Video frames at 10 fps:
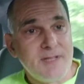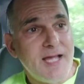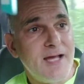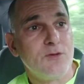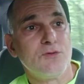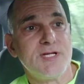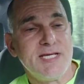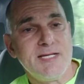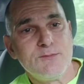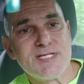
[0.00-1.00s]
I LD.
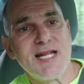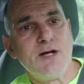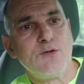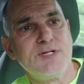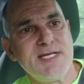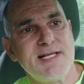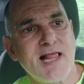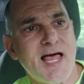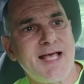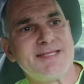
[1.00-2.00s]
It was an LD
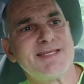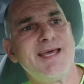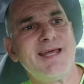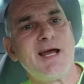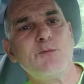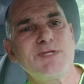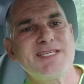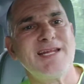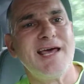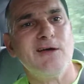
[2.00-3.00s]
class, and I was
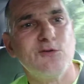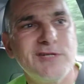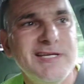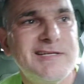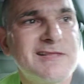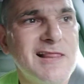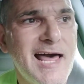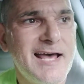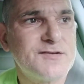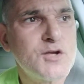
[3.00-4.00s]
in LD
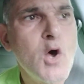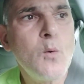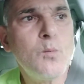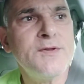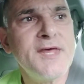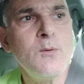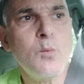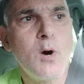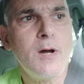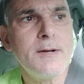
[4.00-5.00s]
class with a
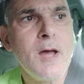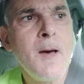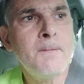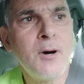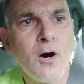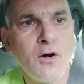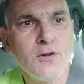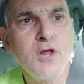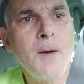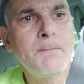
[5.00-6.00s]
one
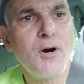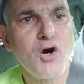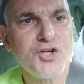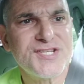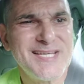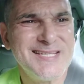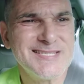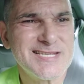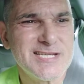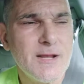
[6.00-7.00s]
Paul
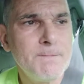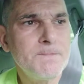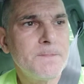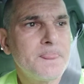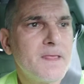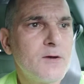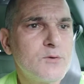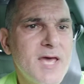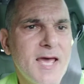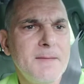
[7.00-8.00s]
Parsons.
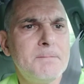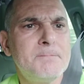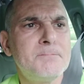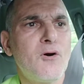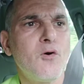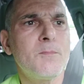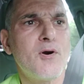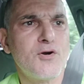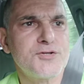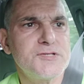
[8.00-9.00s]
Okay, Paul
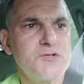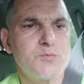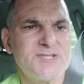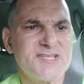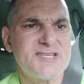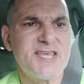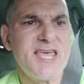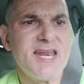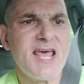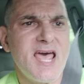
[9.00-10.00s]
Parsons was a
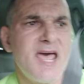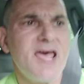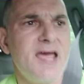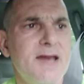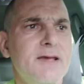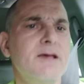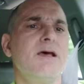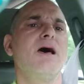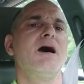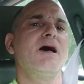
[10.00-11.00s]

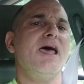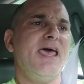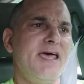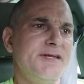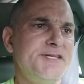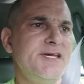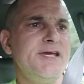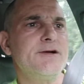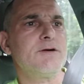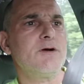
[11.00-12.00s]
skinhead,
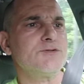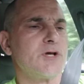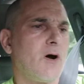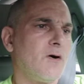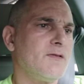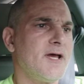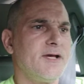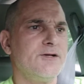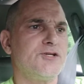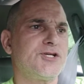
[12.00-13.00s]
anti-heroes, all that
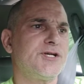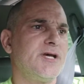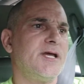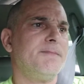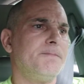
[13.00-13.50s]
good shit.